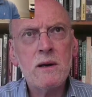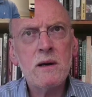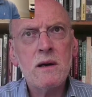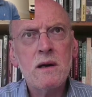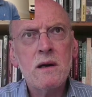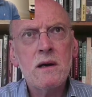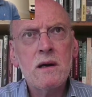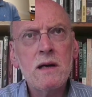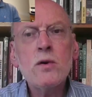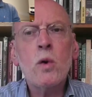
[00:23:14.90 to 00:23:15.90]
power
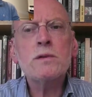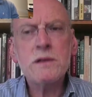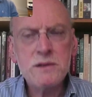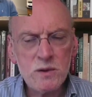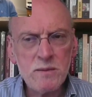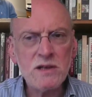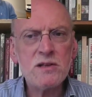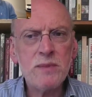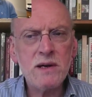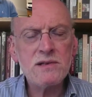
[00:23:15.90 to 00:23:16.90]
in order
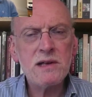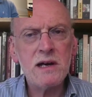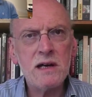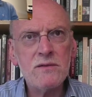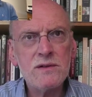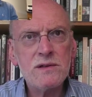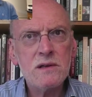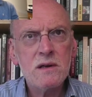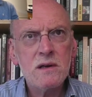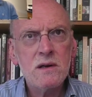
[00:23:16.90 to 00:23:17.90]
to emancipate
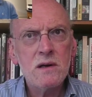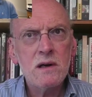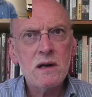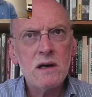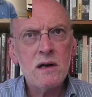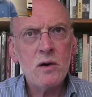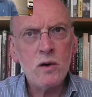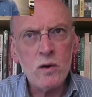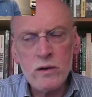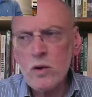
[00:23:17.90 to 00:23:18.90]
slaves,
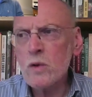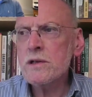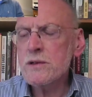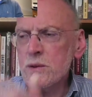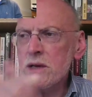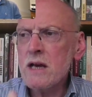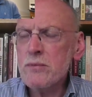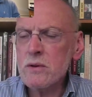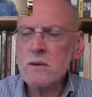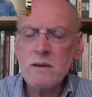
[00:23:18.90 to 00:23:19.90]
or in order
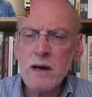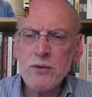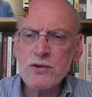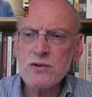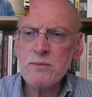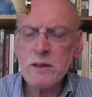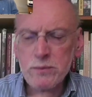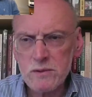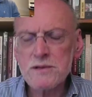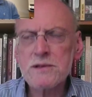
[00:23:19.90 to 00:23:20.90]
to enable
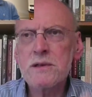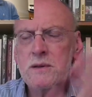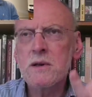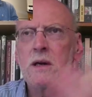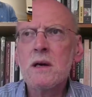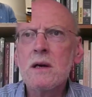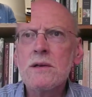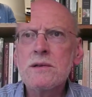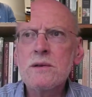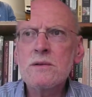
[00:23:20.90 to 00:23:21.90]
Aboriginal peoples to
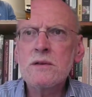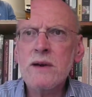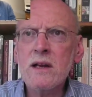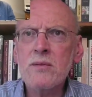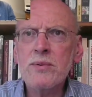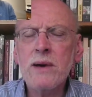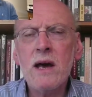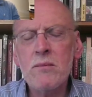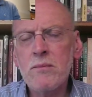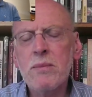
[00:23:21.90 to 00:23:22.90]

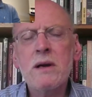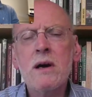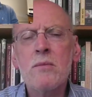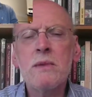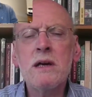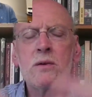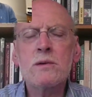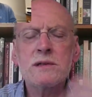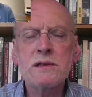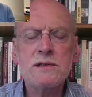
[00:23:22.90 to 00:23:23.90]
develop and become
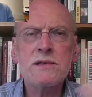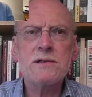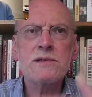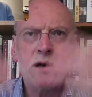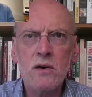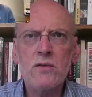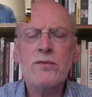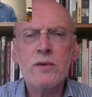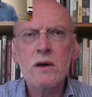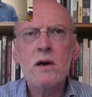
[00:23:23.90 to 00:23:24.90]
equal citizens
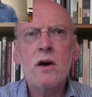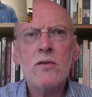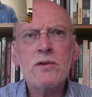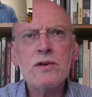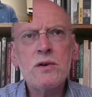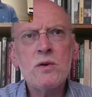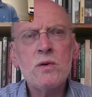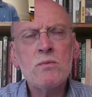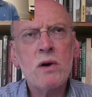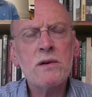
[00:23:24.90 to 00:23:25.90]
of a
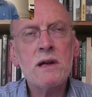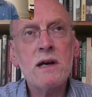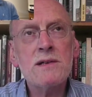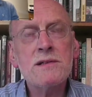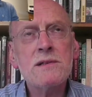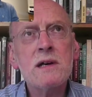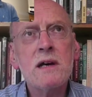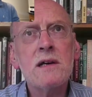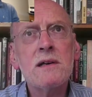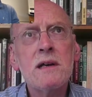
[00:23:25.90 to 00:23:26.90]
new modernized
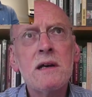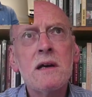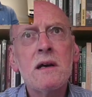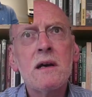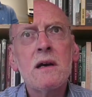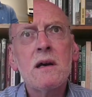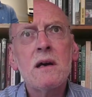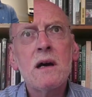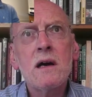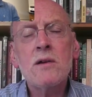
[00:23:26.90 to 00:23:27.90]
society,
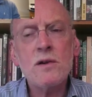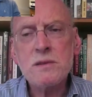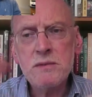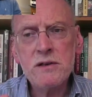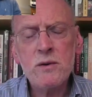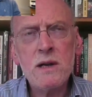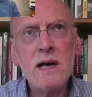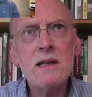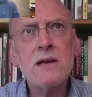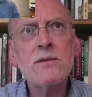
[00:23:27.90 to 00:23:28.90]
not simply
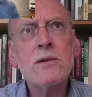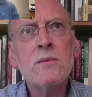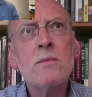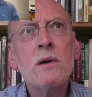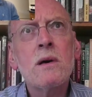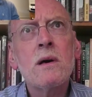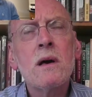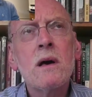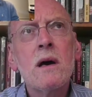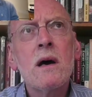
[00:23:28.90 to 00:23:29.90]
to annihilate them.